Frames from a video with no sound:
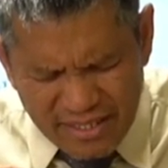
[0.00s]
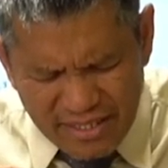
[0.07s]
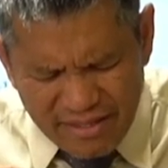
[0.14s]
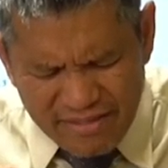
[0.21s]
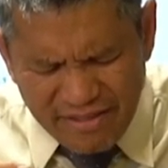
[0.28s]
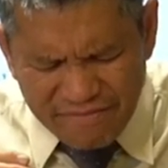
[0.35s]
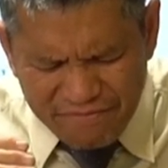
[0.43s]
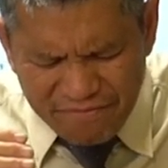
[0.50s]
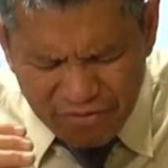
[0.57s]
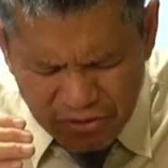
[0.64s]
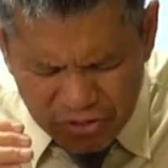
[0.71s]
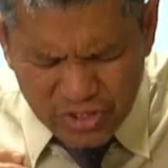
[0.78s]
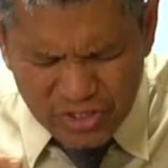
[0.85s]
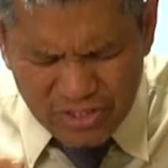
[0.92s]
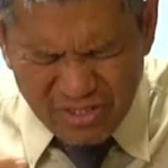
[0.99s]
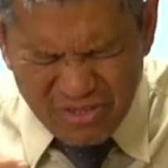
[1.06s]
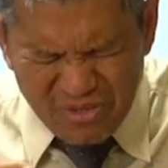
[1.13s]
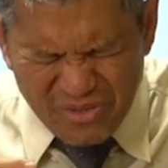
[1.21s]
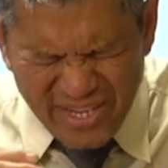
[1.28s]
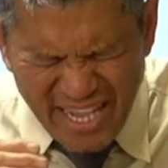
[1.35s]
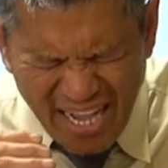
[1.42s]
the future through
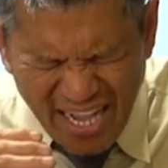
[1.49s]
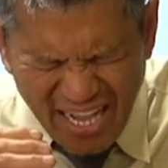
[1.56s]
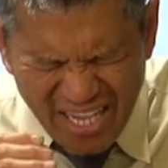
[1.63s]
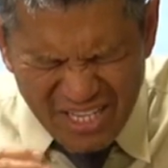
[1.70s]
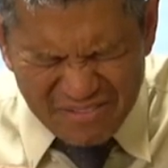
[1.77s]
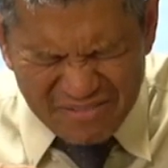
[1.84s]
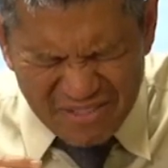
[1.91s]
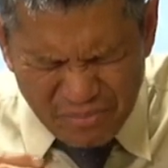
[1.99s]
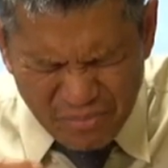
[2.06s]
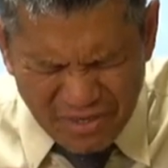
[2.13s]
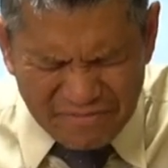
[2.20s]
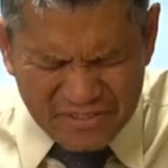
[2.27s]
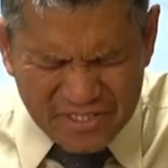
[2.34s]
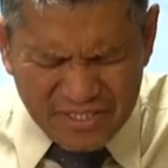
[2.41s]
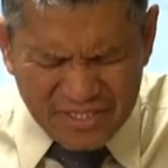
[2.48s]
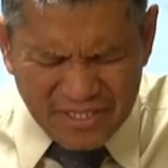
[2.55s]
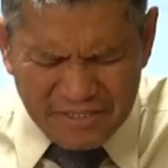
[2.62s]
the eye of the prophecy.